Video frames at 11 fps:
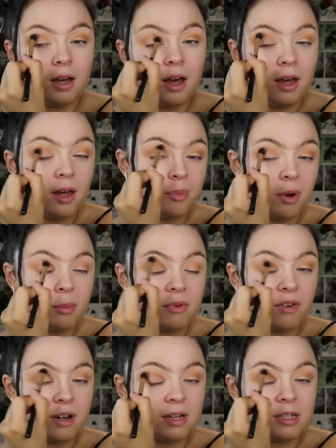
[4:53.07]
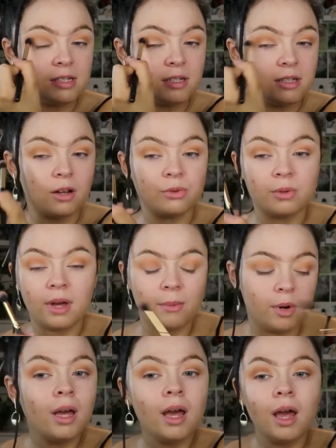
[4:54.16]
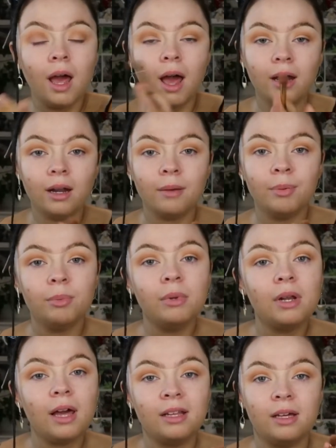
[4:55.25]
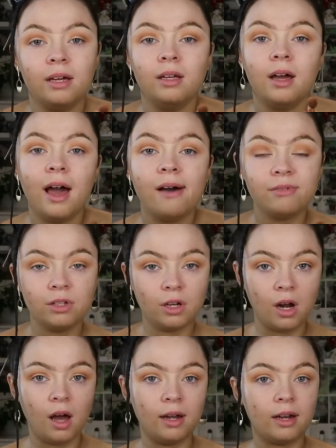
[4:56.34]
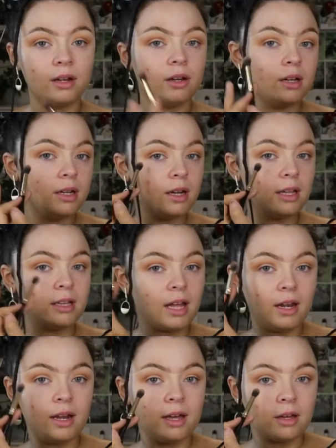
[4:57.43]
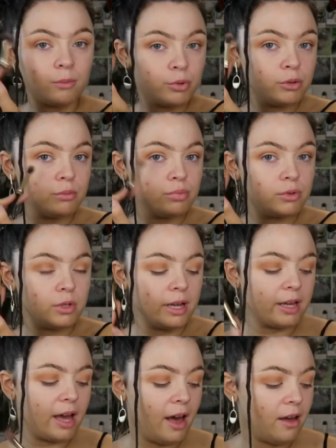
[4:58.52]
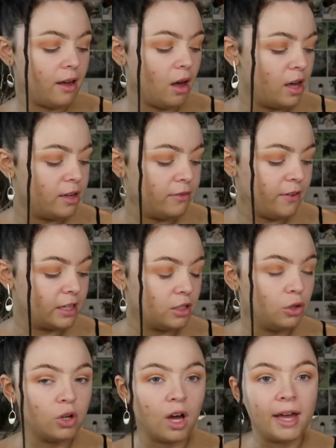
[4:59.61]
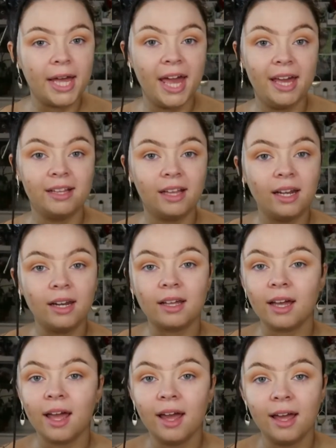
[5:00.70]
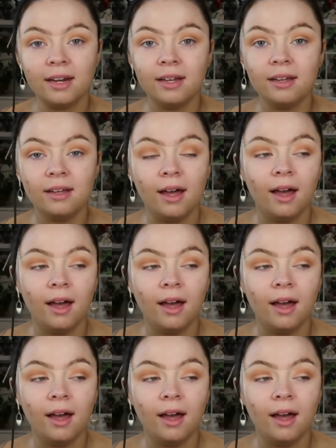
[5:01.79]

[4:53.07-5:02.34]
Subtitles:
I'd probably find it easy to talk to a camera. And like, people like having their eyeliner in like that like like cat eye effect look. I hate that, like I hate it.